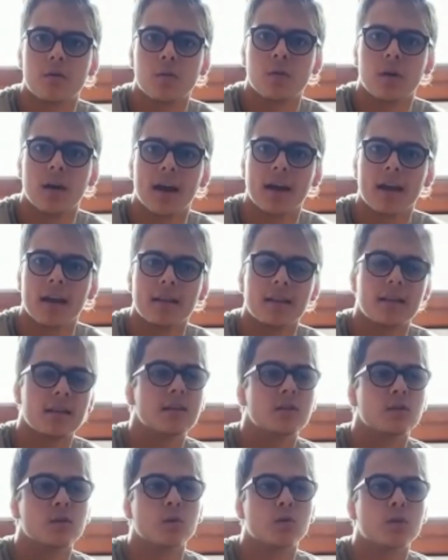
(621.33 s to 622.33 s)
Right?
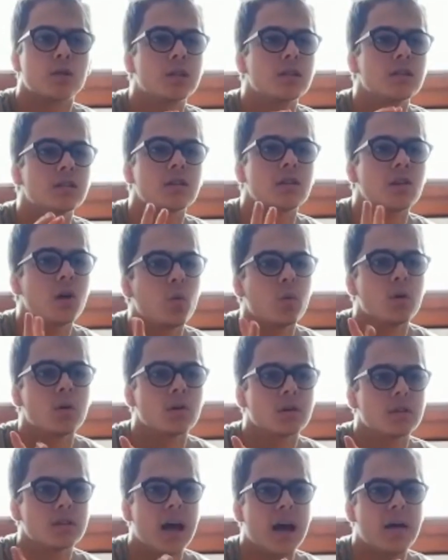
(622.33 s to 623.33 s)
So she doesn't know
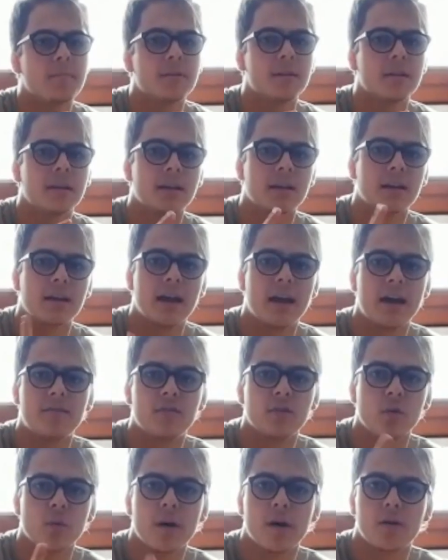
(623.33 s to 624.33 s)
what's happening
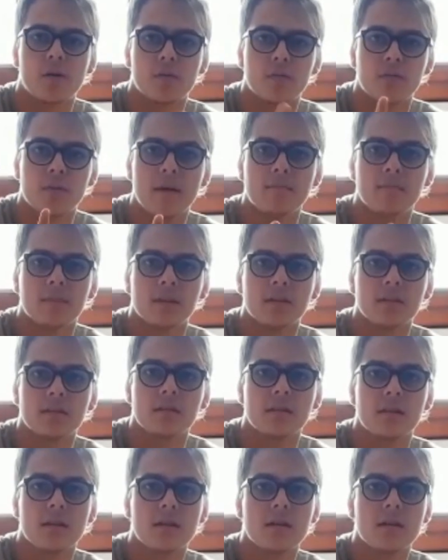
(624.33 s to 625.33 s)
everywhere on Remnant,